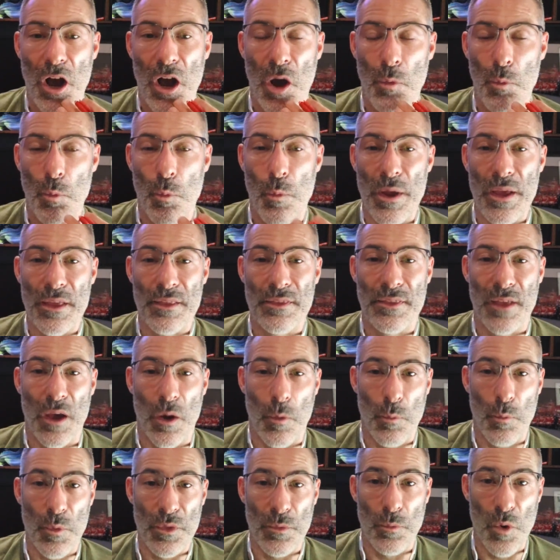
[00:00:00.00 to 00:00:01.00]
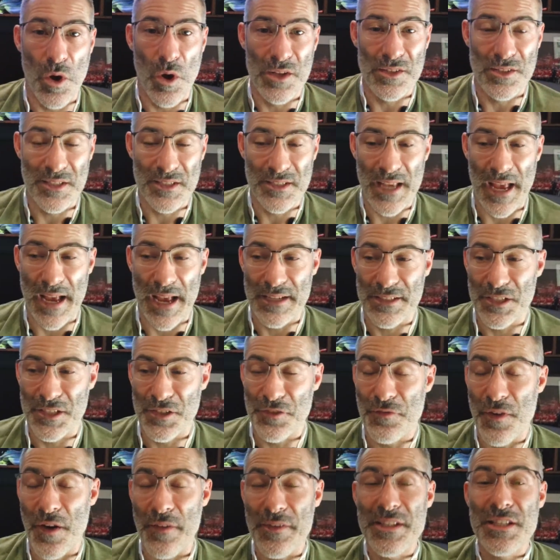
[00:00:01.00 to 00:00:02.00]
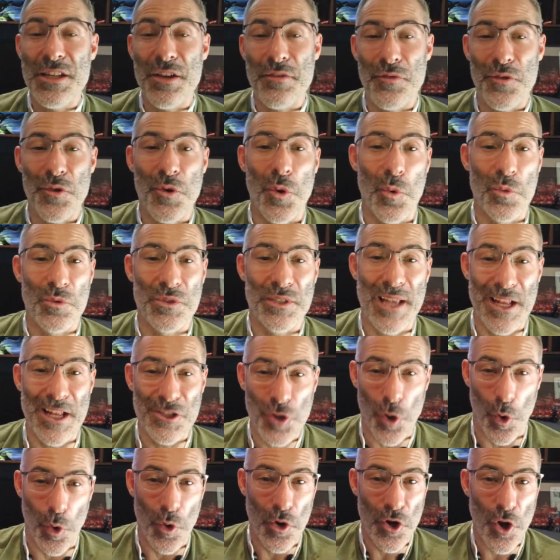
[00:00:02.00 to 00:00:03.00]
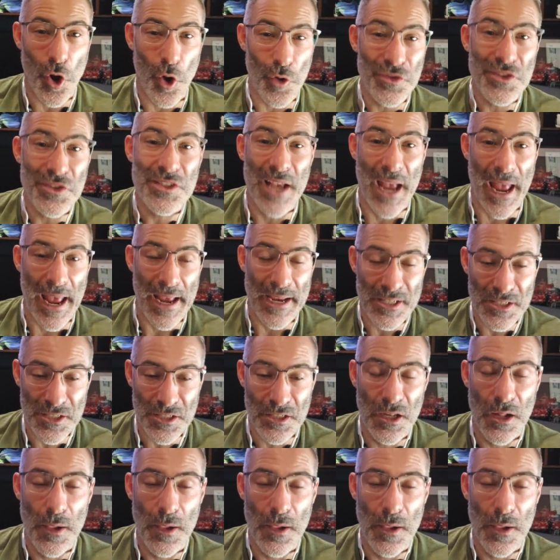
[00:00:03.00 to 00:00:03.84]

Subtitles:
and with words and text is very difficult to get context